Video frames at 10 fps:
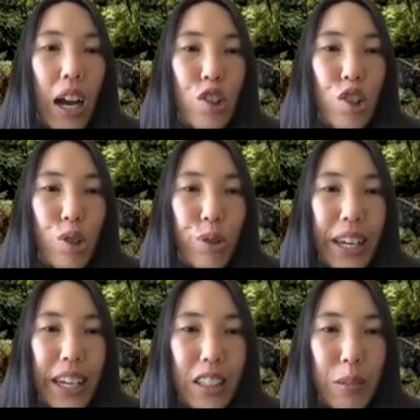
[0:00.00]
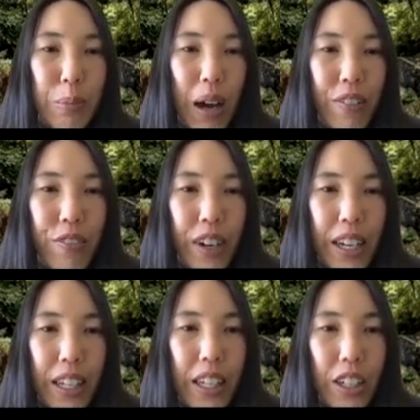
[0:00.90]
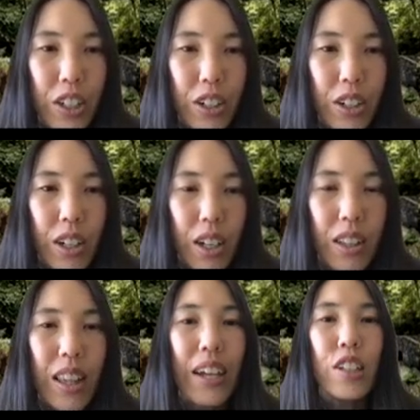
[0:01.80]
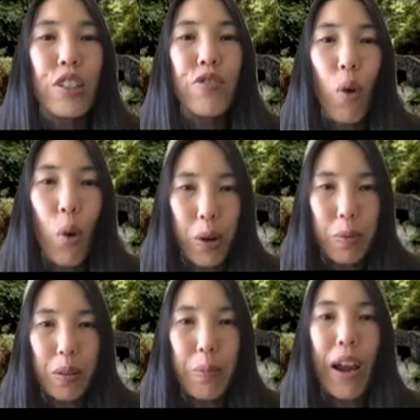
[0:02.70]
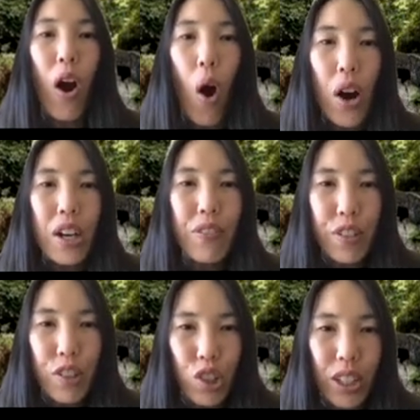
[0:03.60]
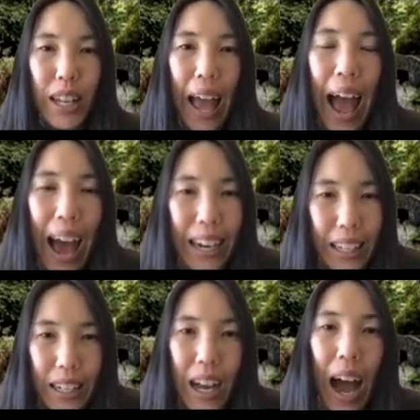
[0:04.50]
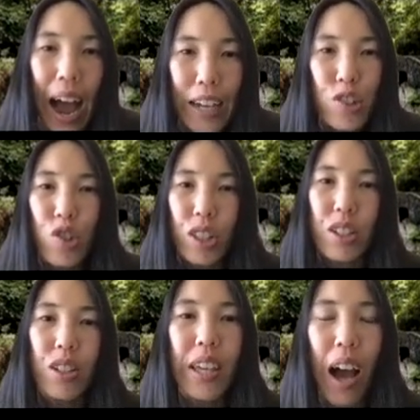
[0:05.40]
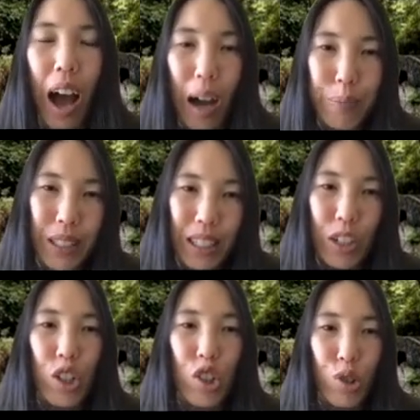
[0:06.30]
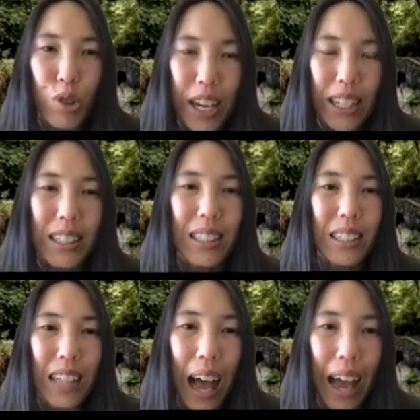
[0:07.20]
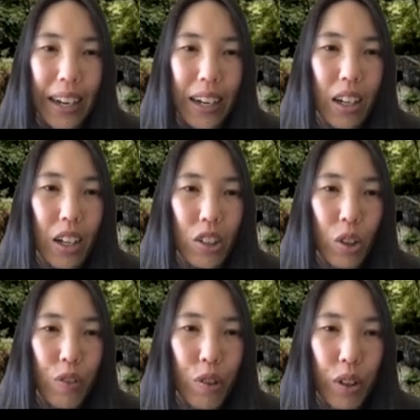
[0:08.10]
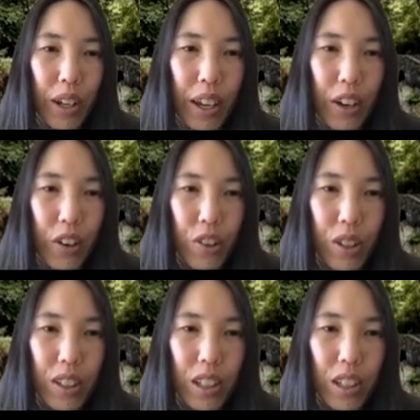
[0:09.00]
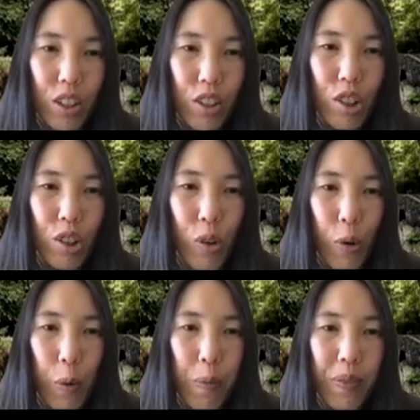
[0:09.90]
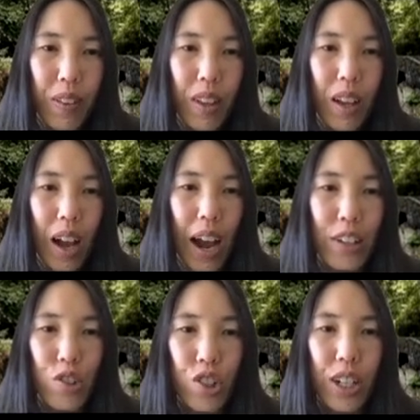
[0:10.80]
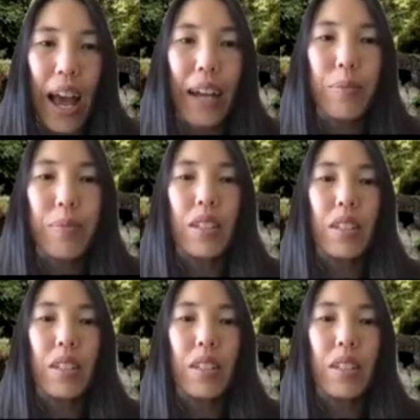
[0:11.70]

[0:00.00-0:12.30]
a trans bond right here that is formed by artificially adding a hydrogen to the opposite or trans side. So if you look here, you can see the 2 hydrogen atoms.